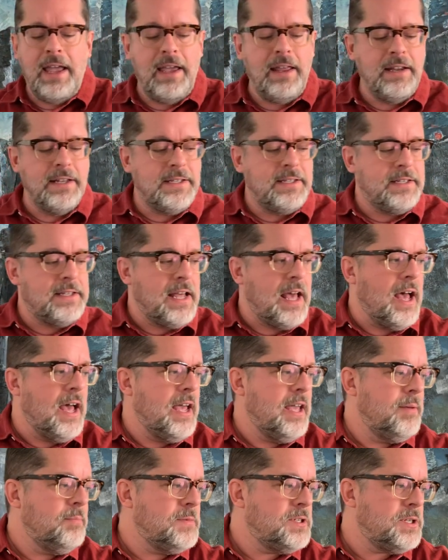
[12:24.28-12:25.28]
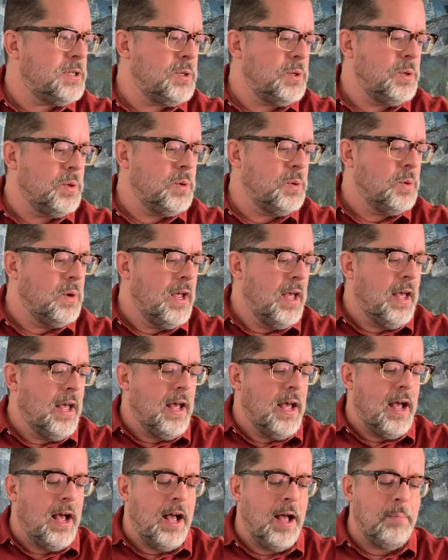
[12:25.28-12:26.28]
it is time to
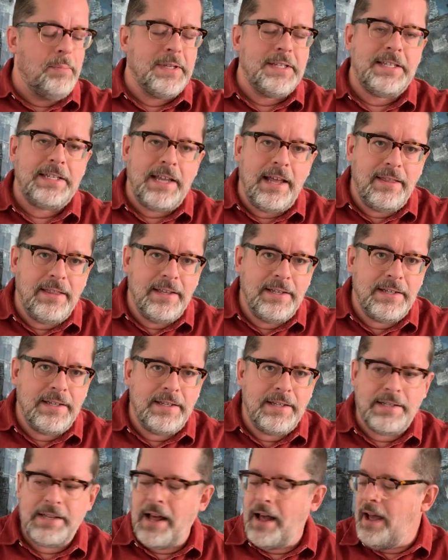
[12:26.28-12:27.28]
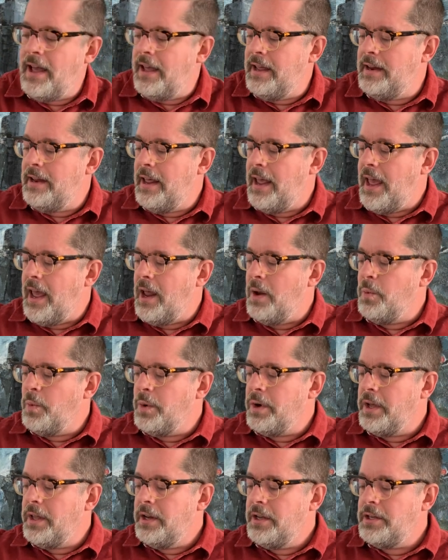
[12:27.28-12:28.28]
um, set this aside and
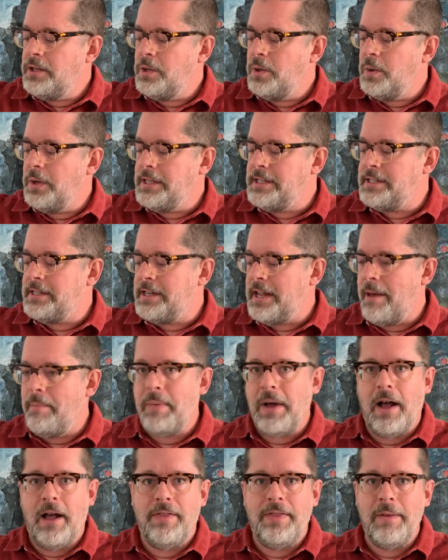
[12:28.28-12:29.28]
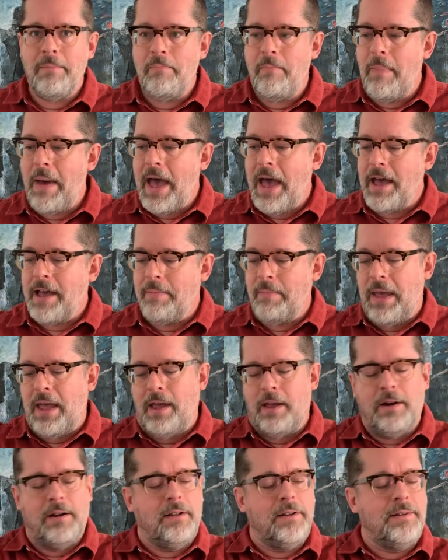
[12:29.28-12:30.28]
we're gonna do a step on the back
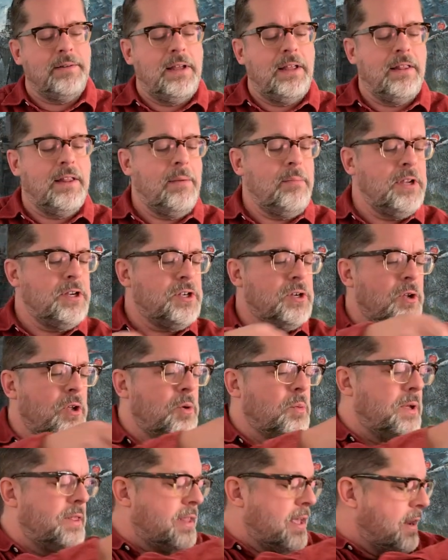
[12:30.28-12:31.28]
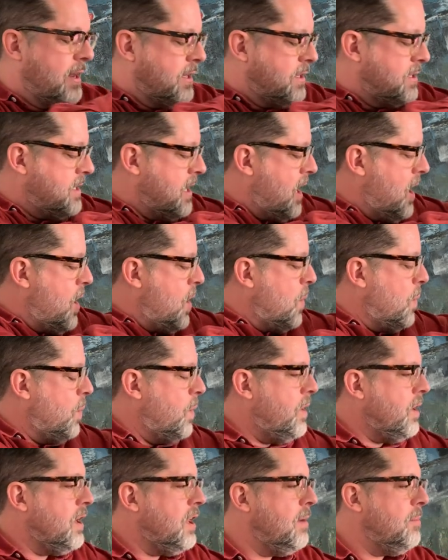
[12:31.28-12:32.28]
panel. And let me show you what that is.
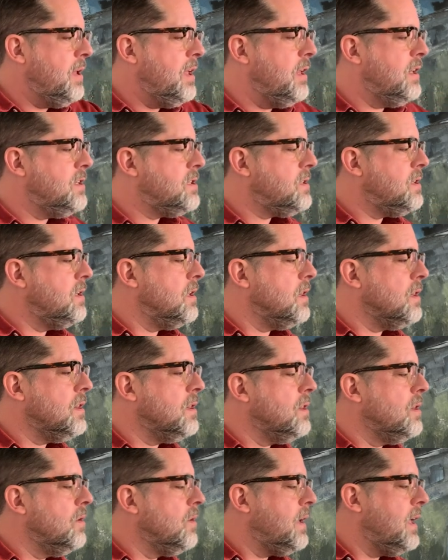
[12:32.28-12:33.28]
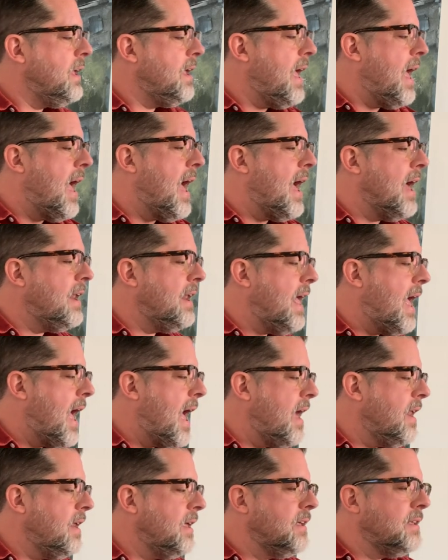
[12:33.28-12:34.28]
We're gonna be looking at
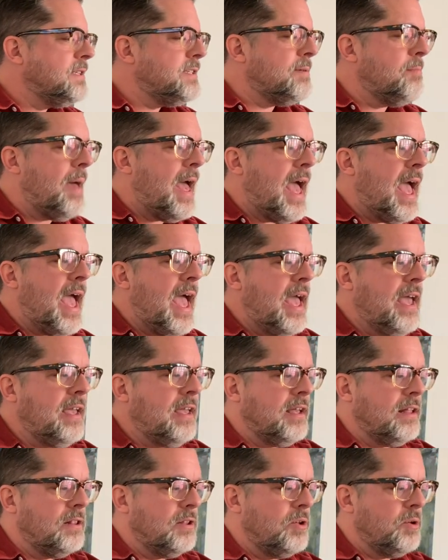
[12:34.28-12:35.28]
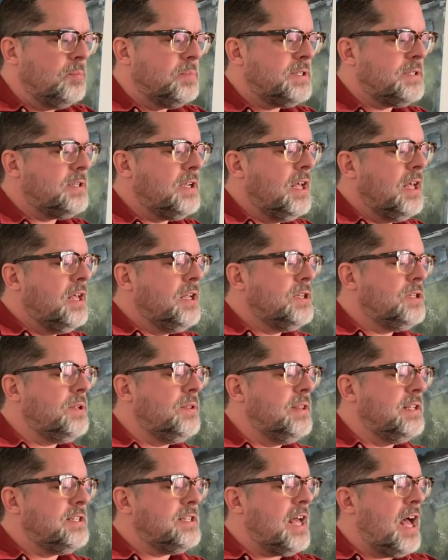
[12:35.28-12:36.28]
adding some hanging loops
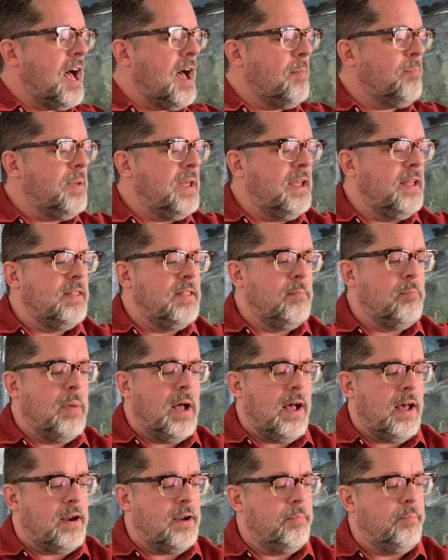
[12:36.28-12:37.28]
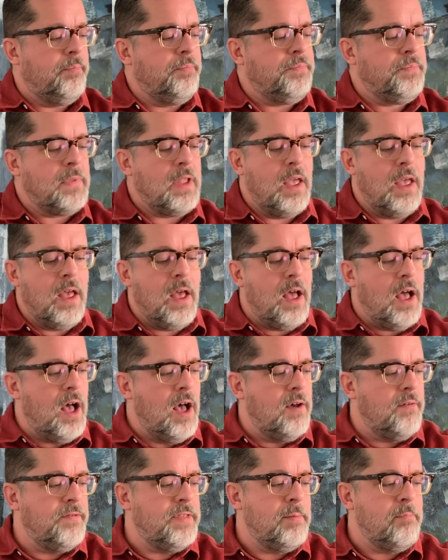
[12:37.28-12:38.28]
to the top and the bottom
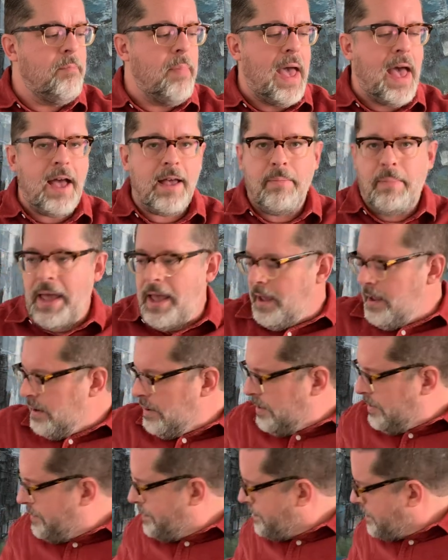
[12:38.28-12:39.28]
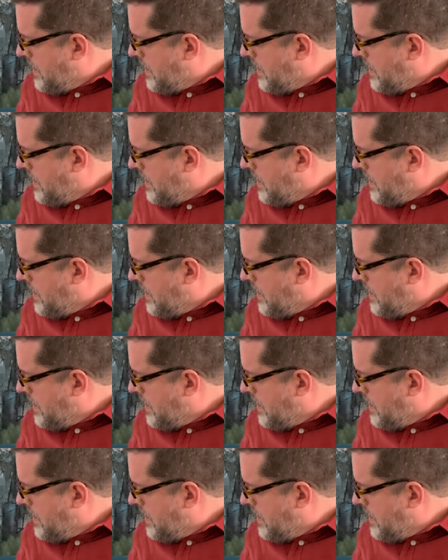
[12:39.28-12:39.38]
of the back panel.